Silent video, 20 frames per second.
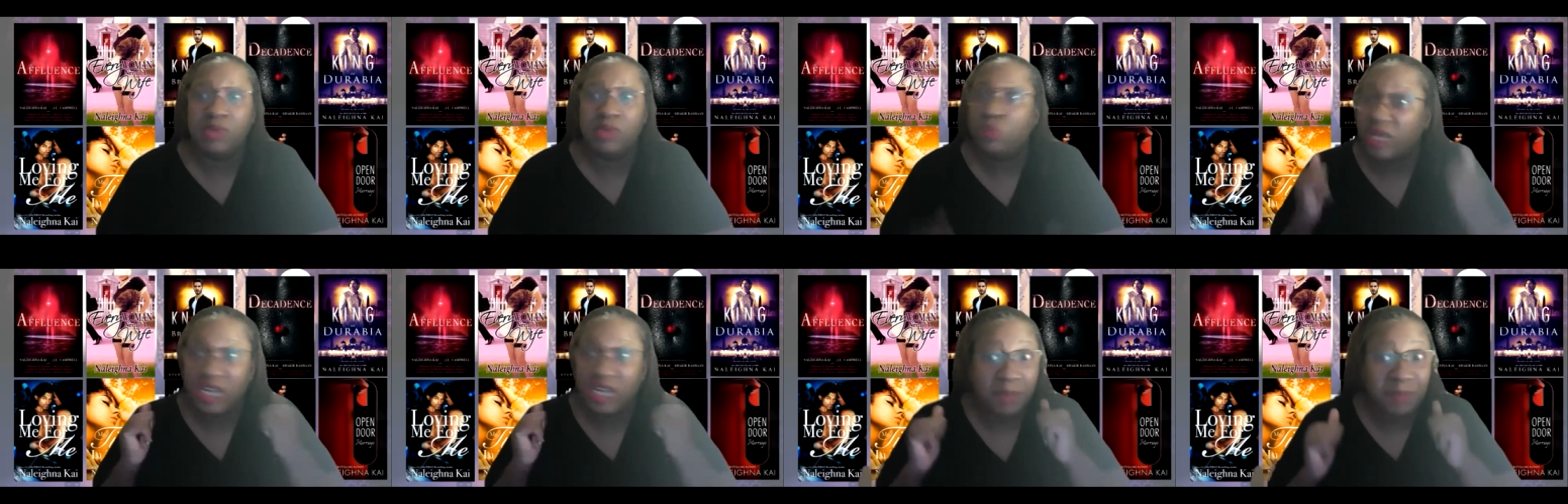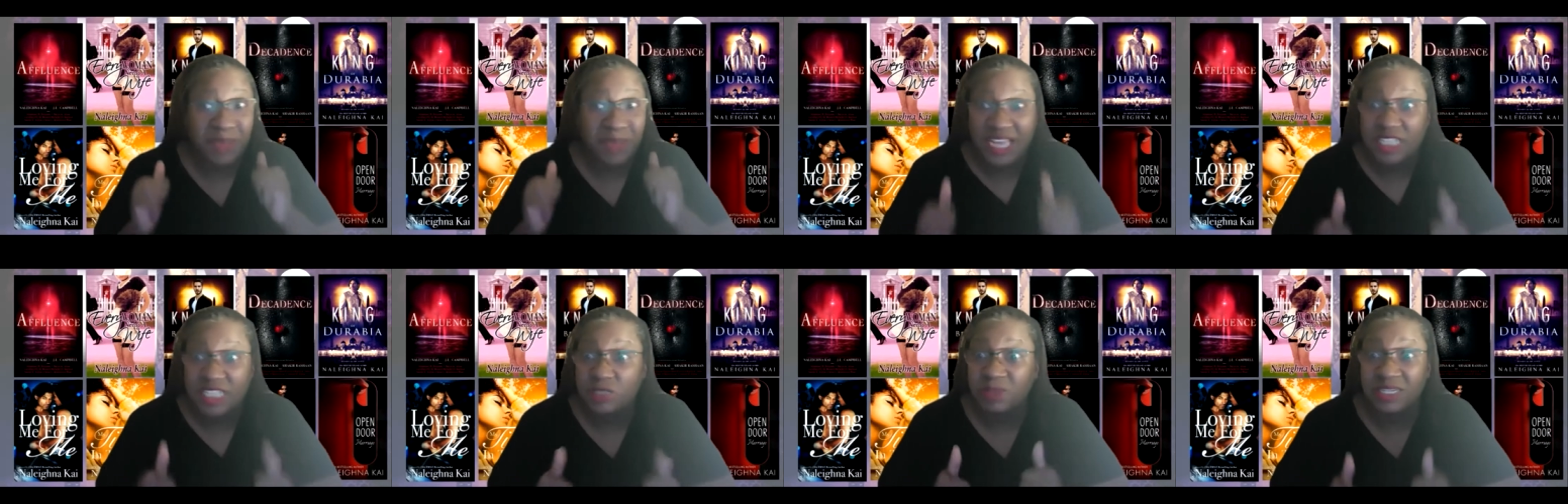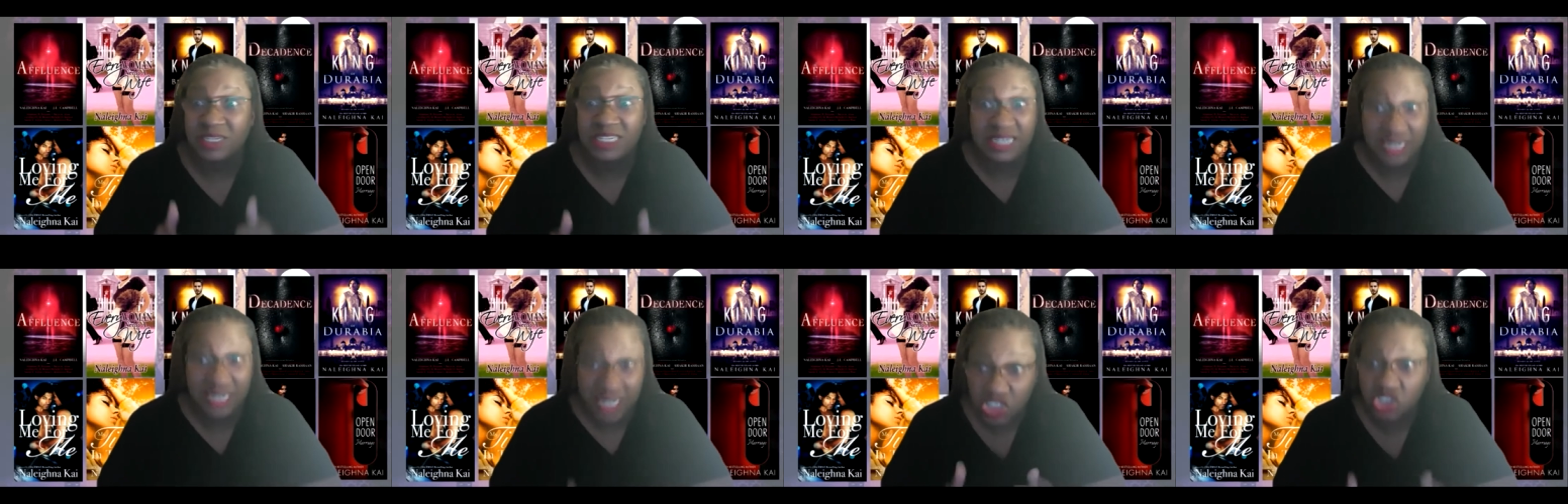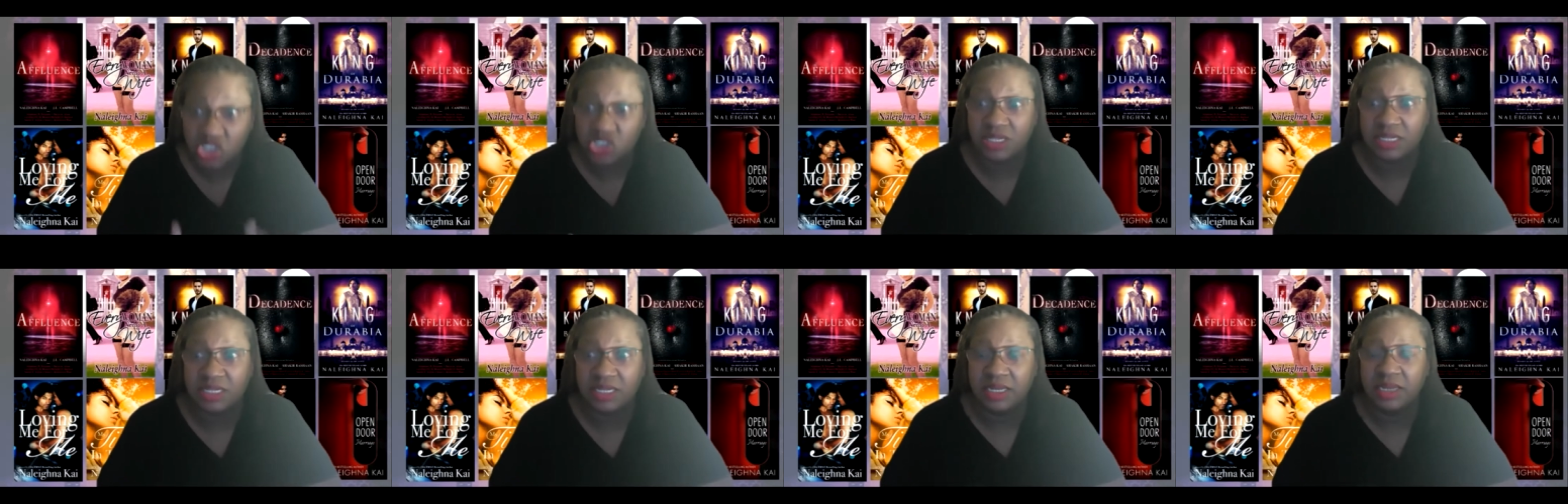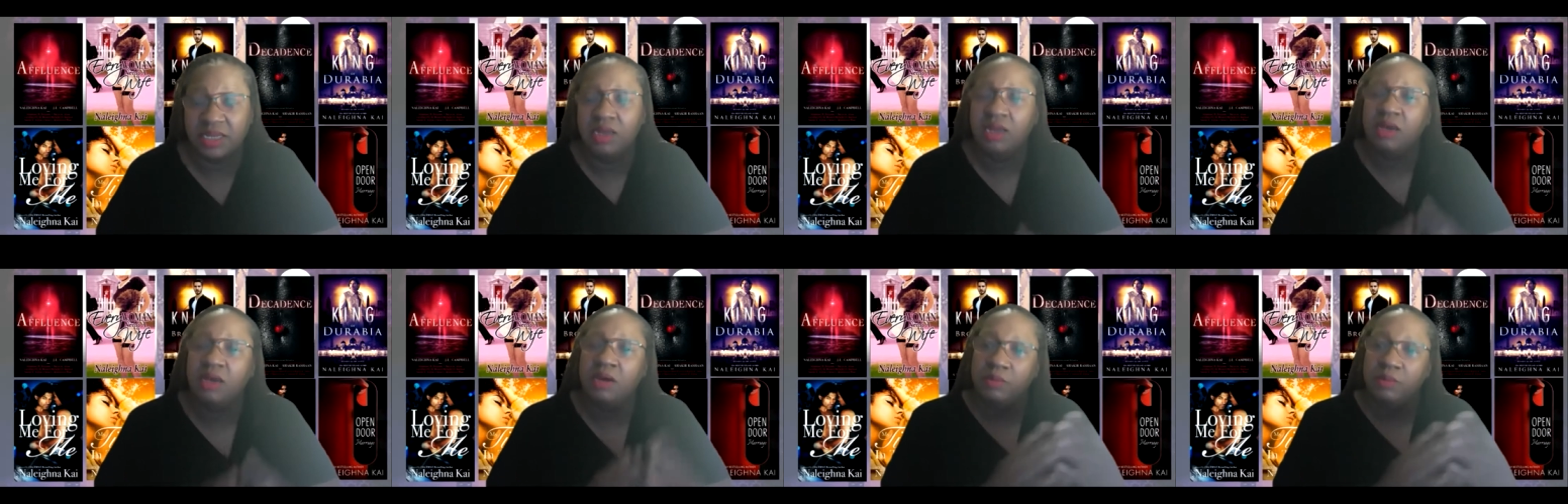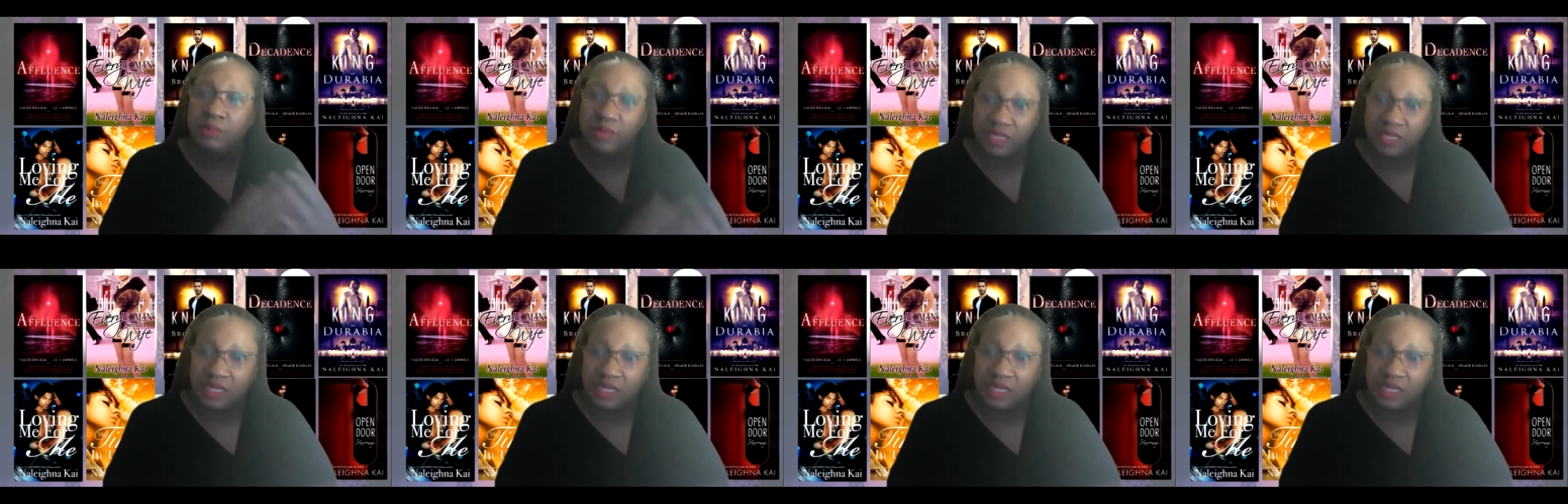went up exponentially when